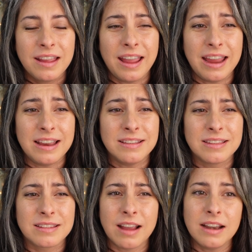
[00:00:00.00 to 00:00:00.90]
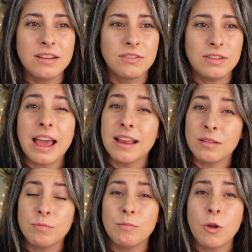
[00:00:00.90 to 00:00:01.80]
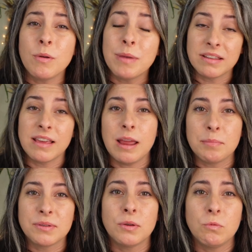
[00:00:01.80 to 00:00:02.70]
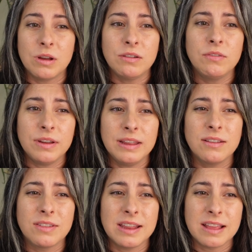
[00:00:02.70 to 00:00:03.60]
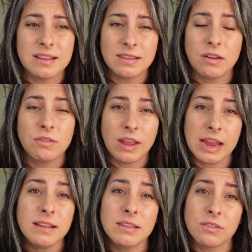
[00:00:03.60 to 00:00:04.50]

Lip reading: And kind of that, going back to that episode 1 feeling of like that self-hate,